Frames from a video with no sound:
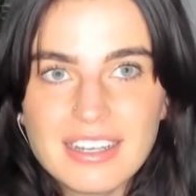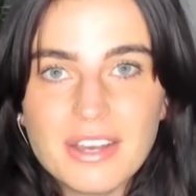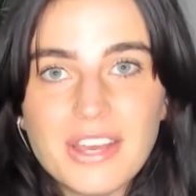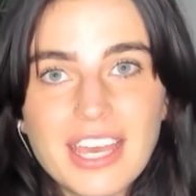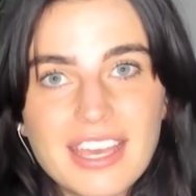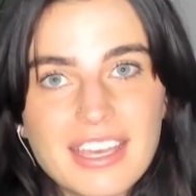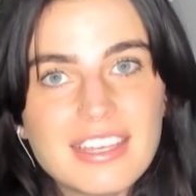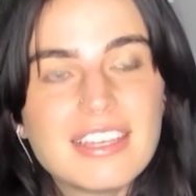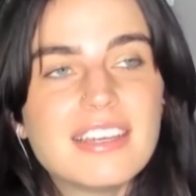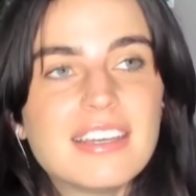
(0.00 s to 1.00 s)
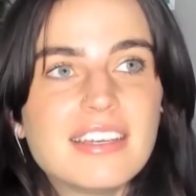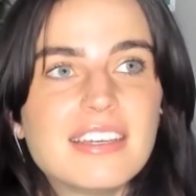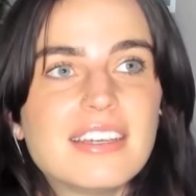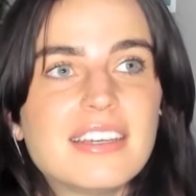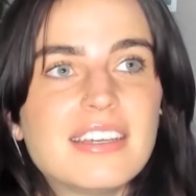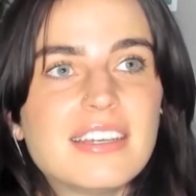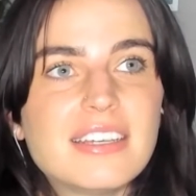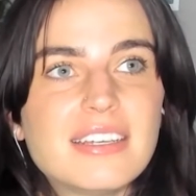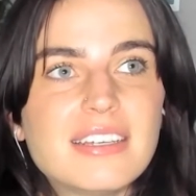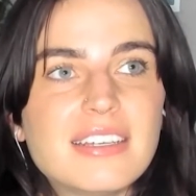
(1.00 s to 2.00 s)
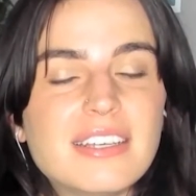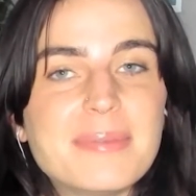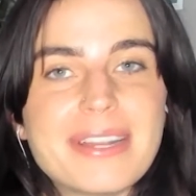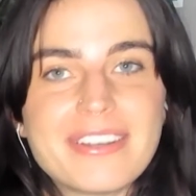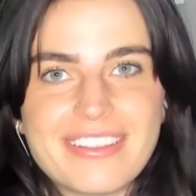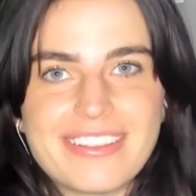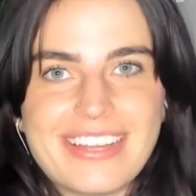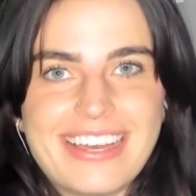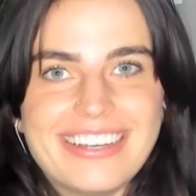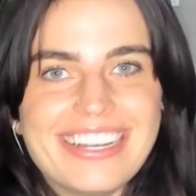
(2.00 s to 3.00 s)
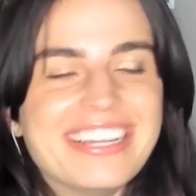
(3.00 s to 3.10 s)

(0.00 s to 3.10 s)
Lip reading: Okay? You're better than that.